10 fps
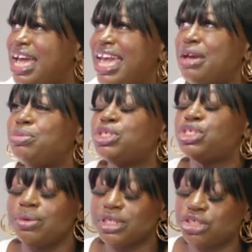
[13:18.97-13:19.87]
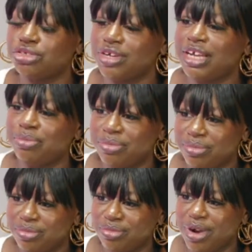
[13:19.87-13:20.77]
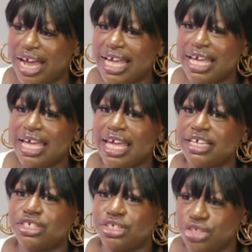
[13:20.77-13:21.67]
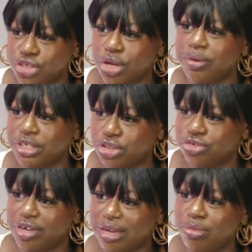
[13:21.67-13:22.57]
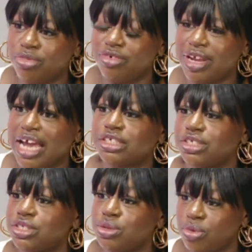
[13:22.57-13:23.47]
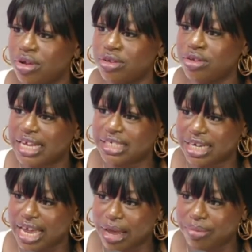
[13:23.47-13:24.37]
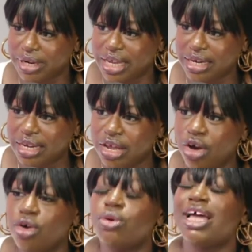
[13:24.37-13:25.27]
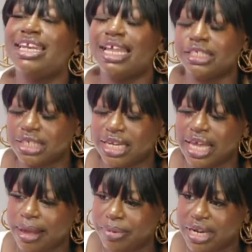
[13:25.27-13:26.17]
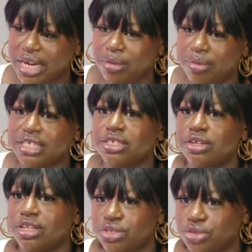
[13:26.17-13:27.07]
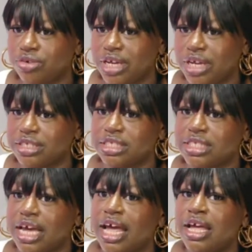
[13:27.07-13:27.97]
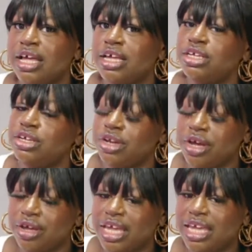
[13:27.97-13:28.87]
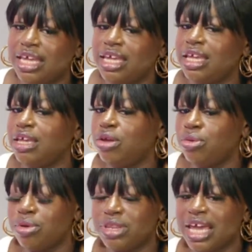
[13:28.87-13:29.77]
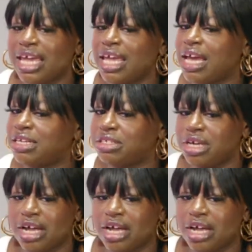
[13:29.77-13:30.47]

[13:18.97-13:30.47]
it was so extreme, right? It's just so extreme reaction to what was actually happening or allegedly happened anyway. So the story goes is that, they had